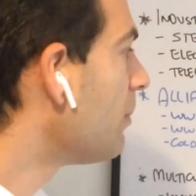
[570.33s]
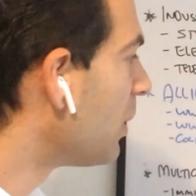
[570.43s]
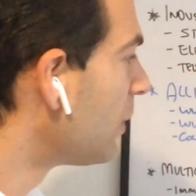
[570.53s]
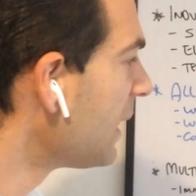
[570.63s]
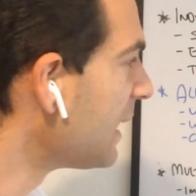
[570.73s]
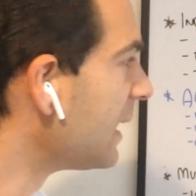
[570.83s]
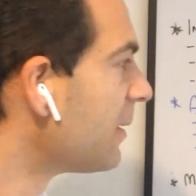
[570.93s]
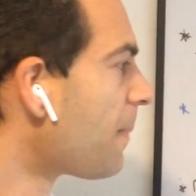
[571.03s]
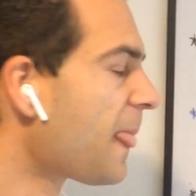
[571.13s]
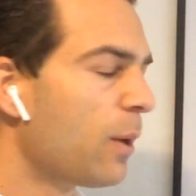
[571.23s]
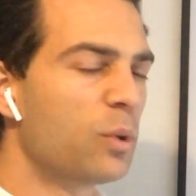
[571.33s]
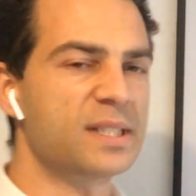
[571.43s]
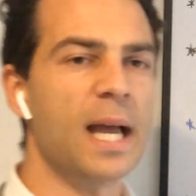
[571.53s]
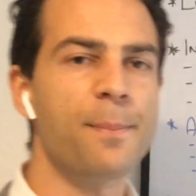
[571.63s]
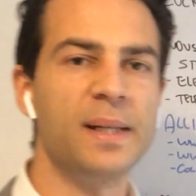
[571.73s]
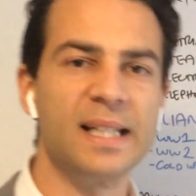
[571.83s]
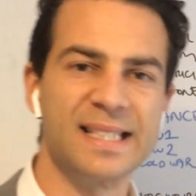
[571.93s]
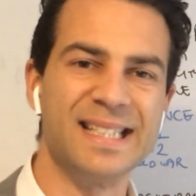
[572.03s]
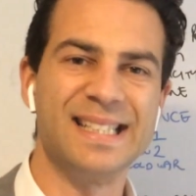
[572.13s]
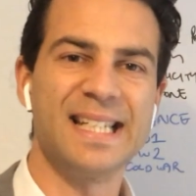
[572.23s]
But really, what's happening
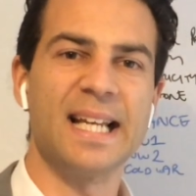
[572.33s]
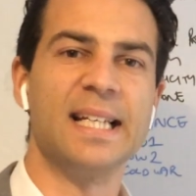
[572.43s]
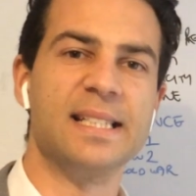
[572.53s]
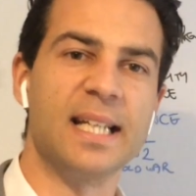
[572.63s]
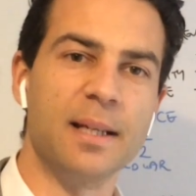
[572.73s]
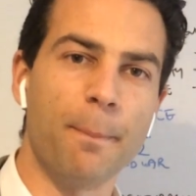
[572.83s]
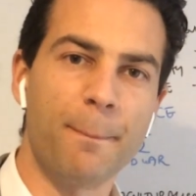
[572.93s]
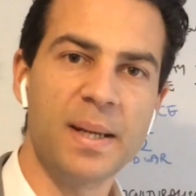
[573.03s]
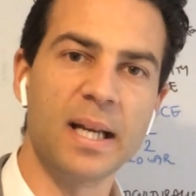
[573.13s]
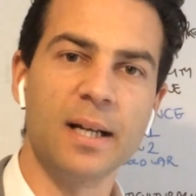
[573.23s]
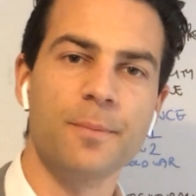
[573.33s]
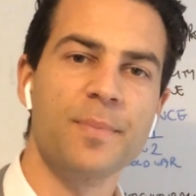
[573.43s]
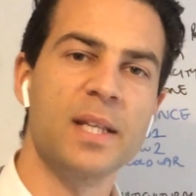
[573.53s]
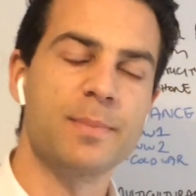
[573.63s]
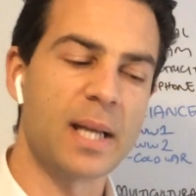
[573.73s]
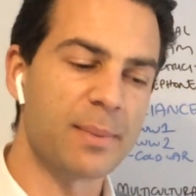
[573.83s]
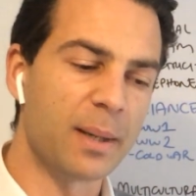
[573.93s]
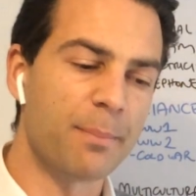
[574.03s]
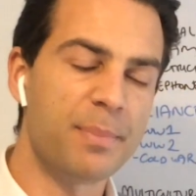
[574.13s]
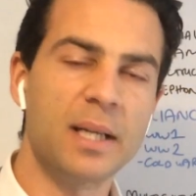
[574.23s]
is the debt is getting bigger, becoming
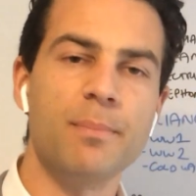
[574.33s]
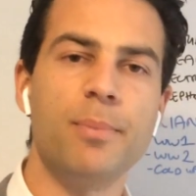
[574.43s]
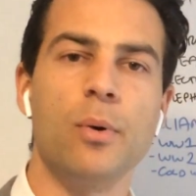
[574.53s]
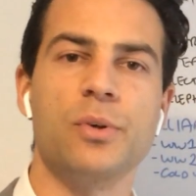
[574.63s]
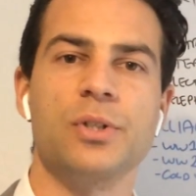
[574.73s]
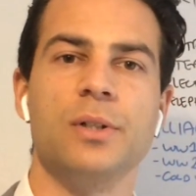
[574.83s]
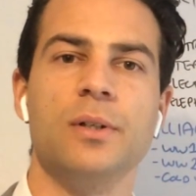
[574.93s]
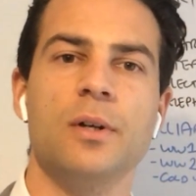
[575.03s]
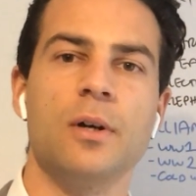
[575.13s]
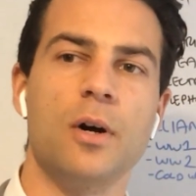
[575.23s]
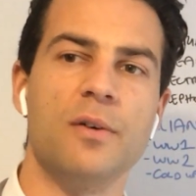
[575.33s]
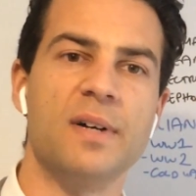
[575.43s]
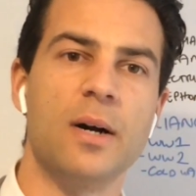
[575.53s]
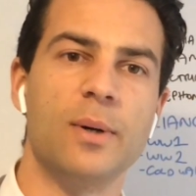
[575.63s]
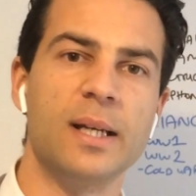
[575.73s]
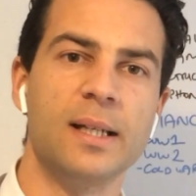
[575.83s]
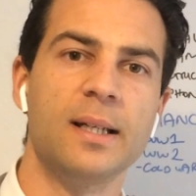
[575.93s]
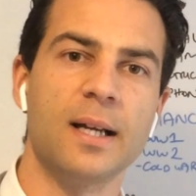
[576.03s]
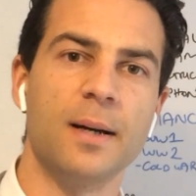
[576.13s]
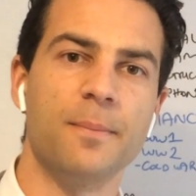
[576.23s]
a bigger portion of our
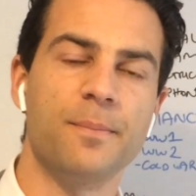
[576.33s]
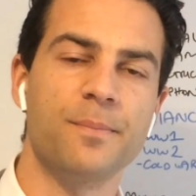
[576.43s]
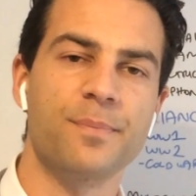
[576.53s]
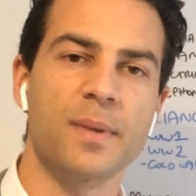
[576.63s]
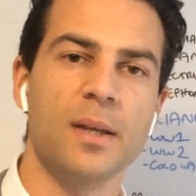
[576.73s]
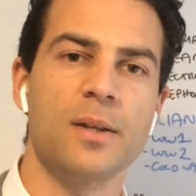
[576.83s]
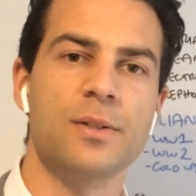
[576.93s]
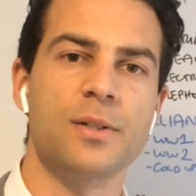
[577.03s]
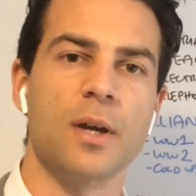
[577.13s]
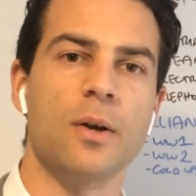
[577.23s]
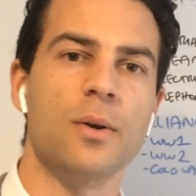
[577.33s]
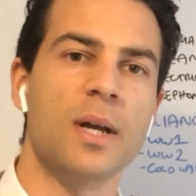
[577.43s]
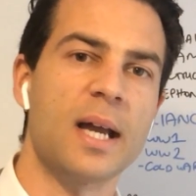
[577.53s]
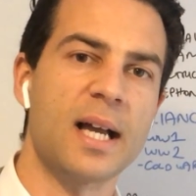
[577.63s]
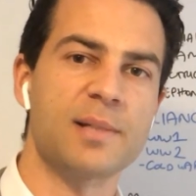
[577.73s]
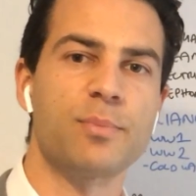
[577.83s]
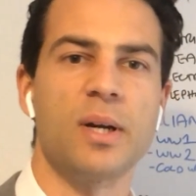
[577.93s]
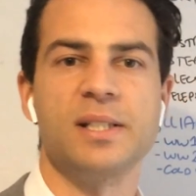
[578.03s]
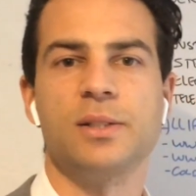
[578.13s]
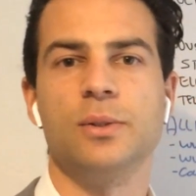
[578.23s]
income. So house
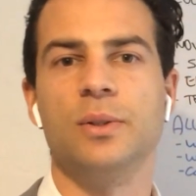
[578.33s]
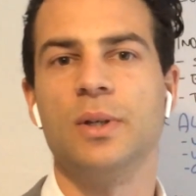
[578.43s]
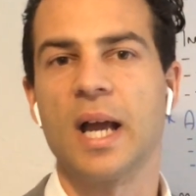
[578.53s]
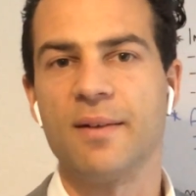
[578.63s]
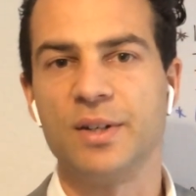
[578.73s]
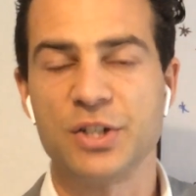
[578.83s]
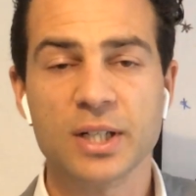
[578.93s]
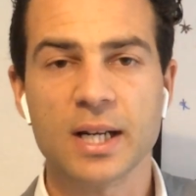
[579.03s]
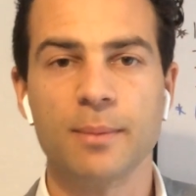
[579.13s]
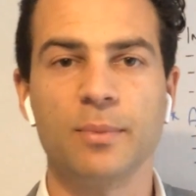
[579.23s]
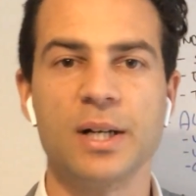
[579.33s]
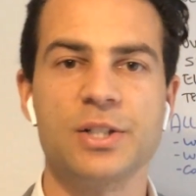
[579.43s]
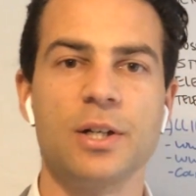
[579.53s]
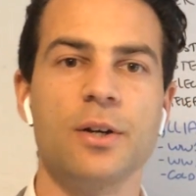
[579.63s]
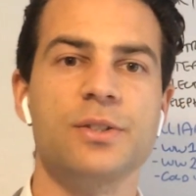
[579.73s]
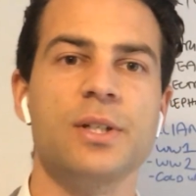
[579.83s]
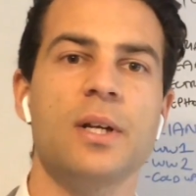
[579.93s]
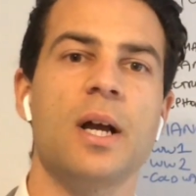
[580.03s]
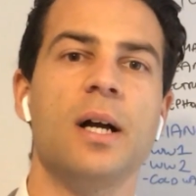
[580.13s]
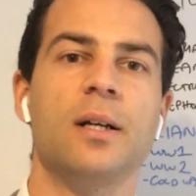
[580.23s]
price to average income ratios
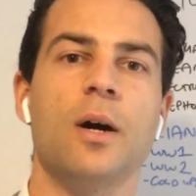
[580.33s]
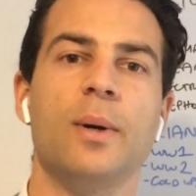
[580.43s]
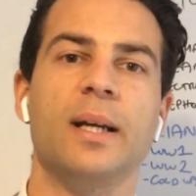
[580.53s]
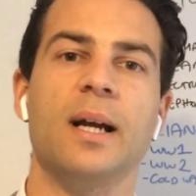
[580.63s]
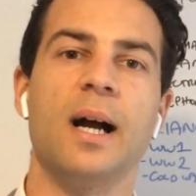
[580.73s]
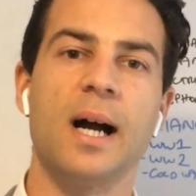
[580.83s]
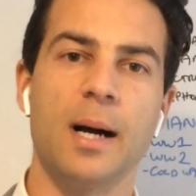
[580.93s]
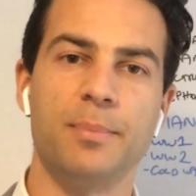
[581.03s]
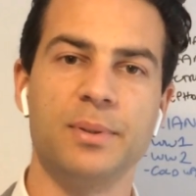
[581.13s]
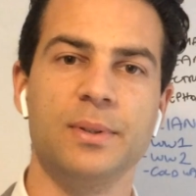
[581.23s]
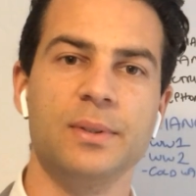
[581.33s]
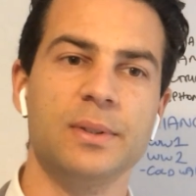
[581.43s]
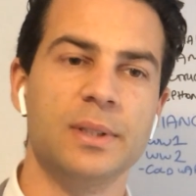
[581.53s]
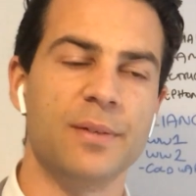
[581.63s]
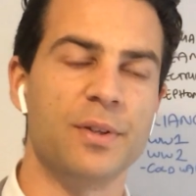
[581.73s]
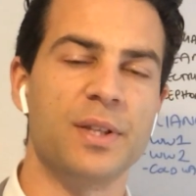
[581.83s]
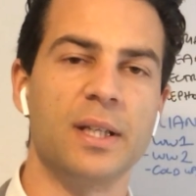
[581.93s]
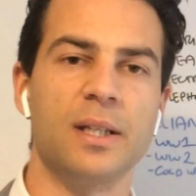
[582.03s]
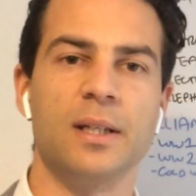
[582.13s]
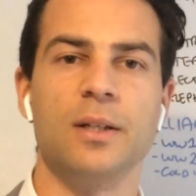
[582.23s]
are going up. If you
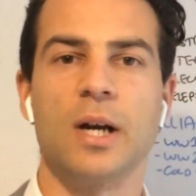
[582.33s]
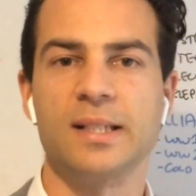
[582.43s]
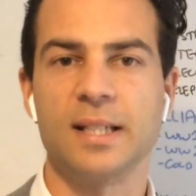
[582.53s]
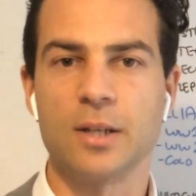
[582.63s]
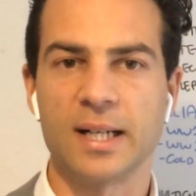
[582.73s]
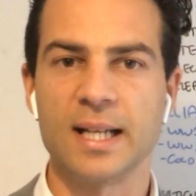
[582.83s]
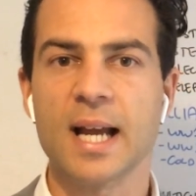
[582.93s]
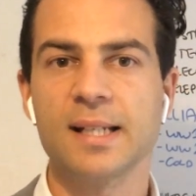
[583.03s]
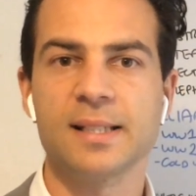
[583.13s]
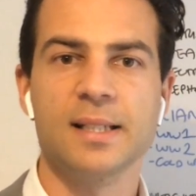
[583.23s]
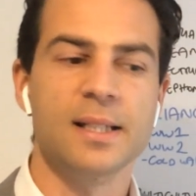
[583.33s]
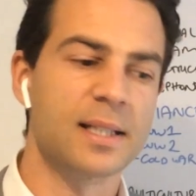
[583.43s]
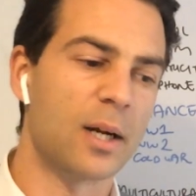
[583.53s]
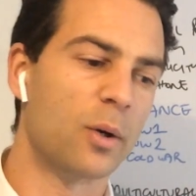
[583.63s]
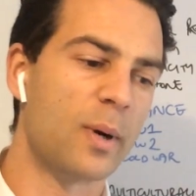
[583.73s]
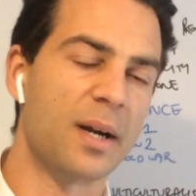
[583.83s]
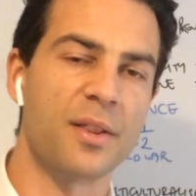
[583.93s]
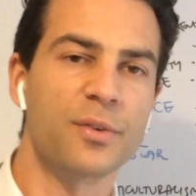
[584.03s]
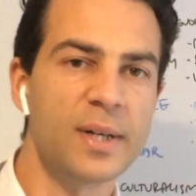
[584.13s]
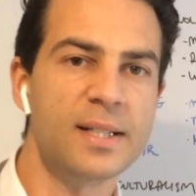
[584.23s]
think in 1998, they were around
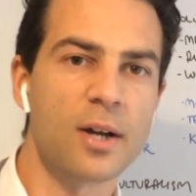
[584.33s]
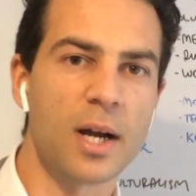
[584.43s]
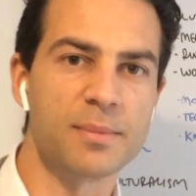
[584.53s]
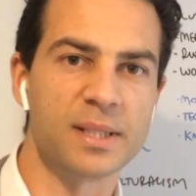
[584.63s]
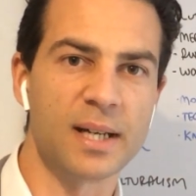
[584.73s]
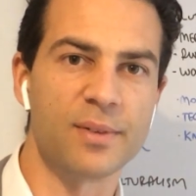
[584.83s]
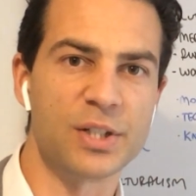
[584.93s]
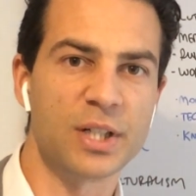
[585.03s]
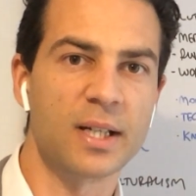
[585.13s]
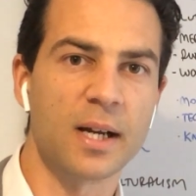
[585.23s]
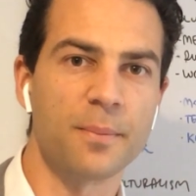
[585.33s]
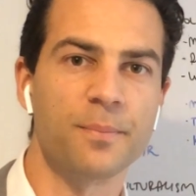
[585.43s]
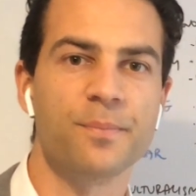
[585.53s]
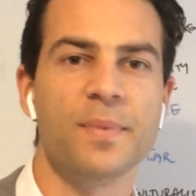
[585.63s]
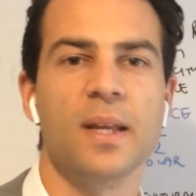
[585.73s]
3 times an average income,